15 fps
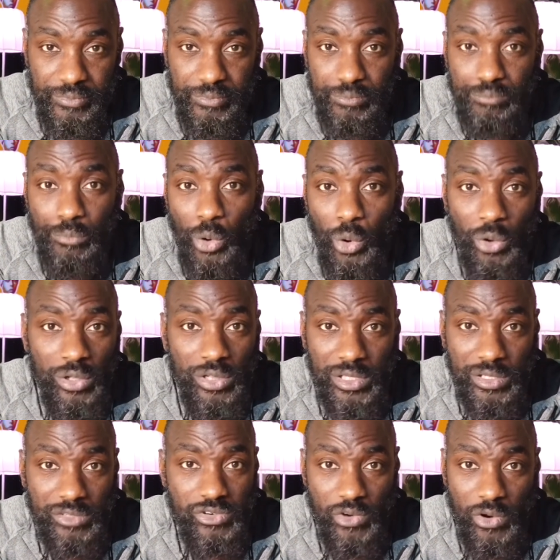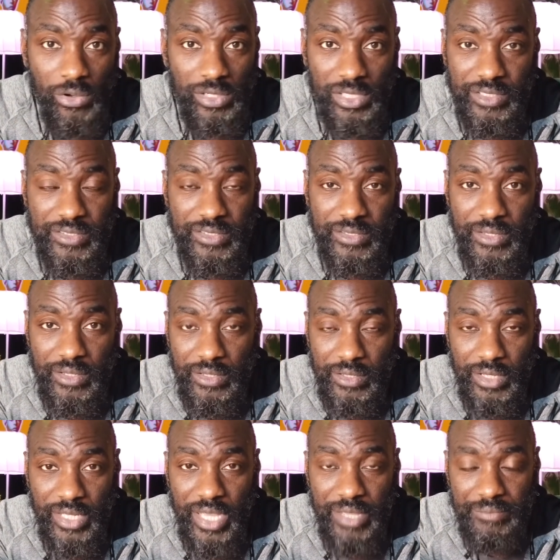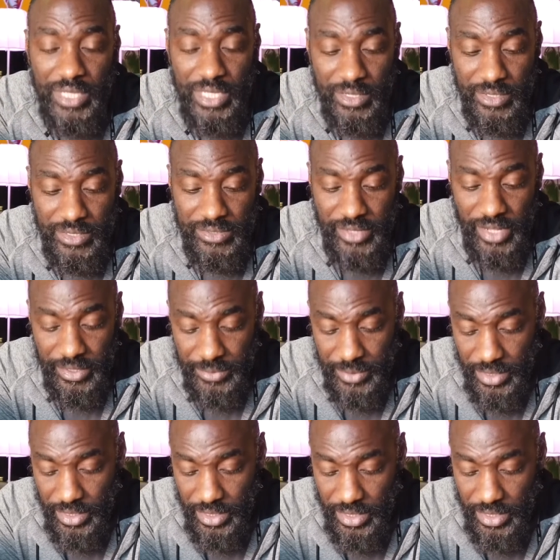mall crawlers. Okay, so